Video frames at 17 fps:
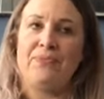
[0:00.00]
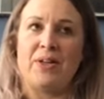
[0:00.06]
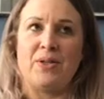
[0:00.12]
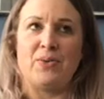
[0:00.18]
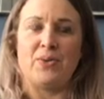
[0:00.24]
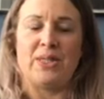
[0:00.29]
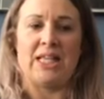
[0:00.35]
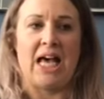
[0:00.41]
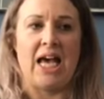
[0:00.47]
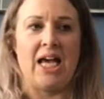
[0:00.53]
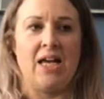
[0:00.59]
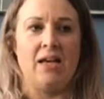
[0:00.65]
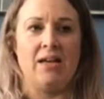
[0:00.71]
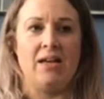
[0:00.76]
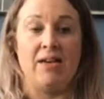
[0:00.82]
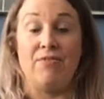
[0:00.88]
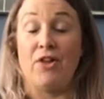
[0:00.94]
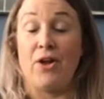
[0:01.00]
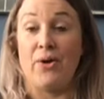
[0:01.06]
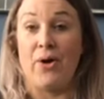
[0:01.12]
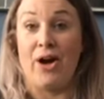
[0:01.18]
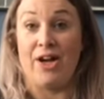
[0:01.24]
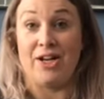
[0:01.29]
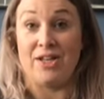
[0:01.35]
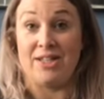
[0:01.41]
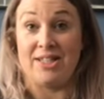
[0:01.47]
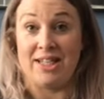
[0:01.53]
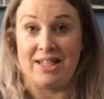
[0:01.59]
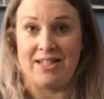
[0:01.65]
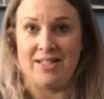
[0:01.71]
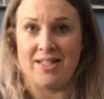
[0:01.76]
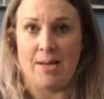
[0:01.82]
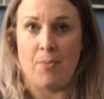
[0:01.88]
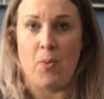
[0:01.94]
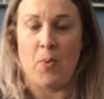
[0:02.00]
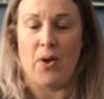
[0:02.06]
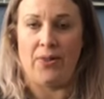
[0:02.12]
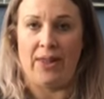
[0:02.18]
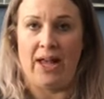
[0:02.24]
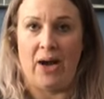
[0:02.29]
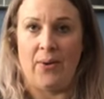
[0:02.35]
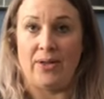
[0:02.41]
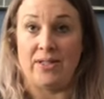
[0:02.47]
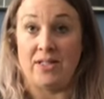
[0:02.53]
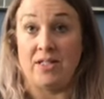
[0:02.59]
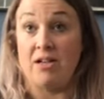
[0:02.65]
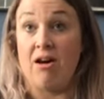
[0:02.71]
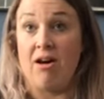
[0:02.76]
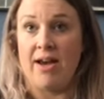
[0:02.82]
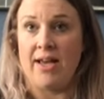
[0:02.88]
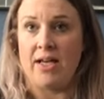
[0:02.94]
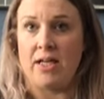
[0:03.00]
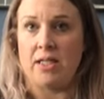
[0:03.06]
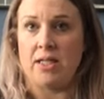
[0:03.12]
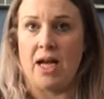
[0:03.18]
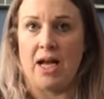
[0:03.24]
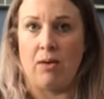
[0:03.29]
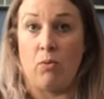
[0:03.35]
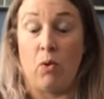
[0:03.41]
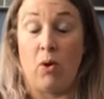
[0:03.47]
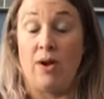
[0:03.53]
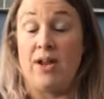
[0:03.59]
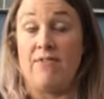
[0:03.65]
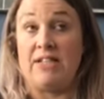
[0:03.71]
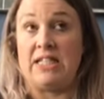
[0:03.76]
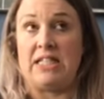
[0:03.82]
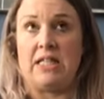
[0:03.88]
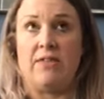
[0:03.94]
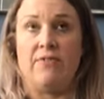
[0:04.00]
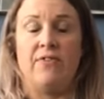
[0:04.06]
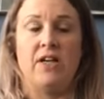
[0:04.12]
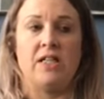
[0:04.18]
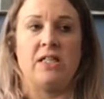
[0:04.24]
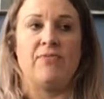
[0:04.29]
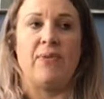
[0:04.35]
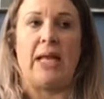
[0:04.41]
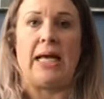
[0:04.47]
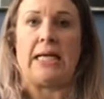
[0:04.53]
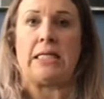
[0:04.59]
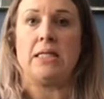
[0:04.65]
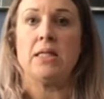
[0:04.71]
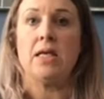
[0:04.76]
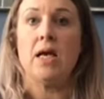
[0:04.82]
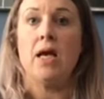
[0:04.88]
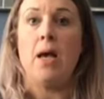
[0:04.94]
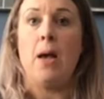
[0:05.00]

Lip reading: as we say, even though I don't see Slimming World now as a diet, or I never did in the first place.